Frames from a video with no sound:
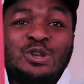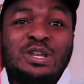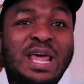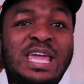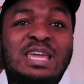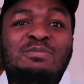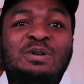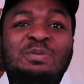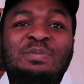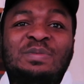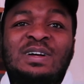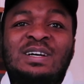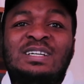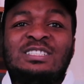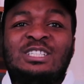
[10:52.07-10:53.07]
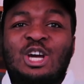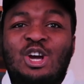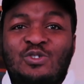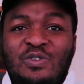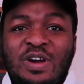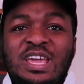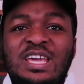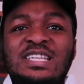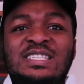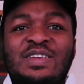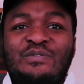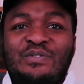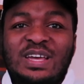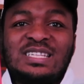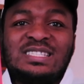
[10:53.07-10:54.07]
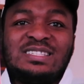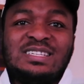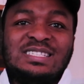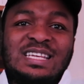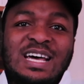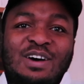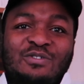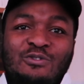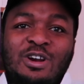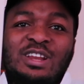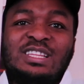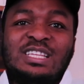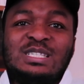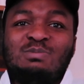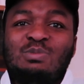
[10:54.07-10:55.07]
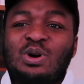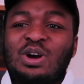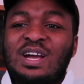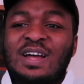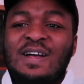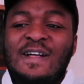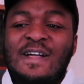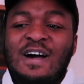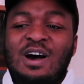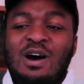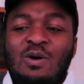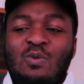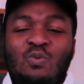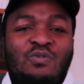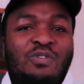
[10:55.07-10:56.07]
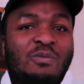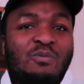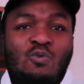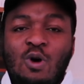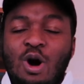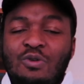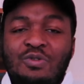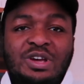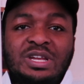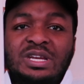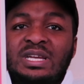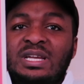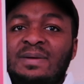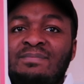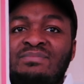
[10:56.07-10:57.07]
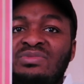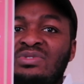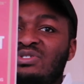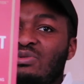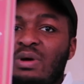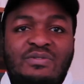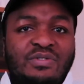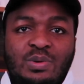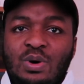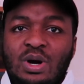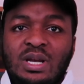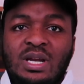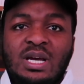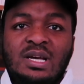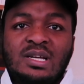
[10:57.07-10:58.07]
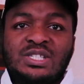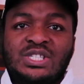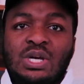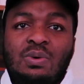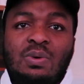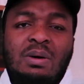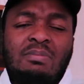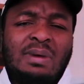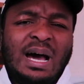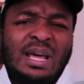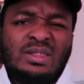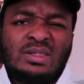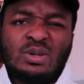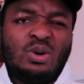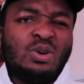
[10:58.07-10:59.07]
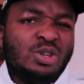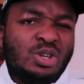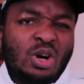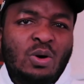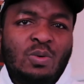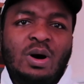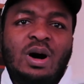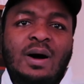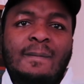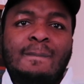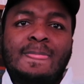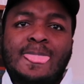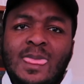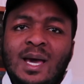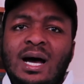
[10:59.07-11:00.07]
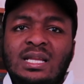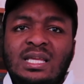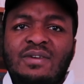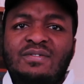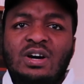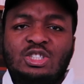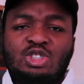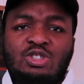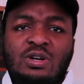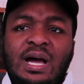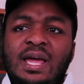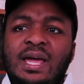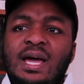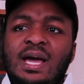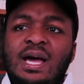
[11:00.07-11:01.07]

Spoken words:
name them, the greatest investors have read this book, from Warren to everyone. So I thought, you know what, I'll give it a try.